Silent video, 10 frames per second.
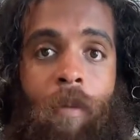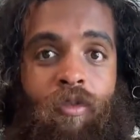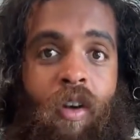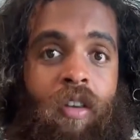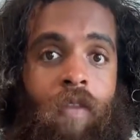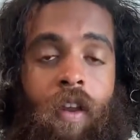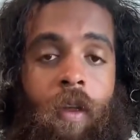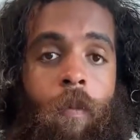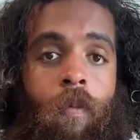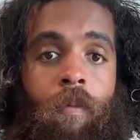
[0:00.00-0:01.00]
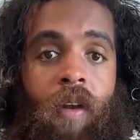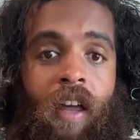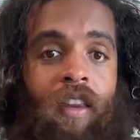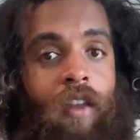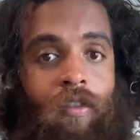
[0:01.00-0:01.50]
much creativity, but
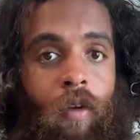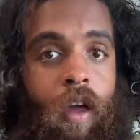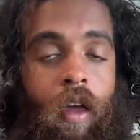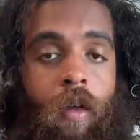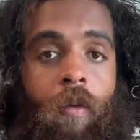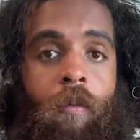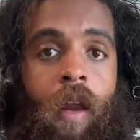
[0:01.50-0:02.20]
like that's okay.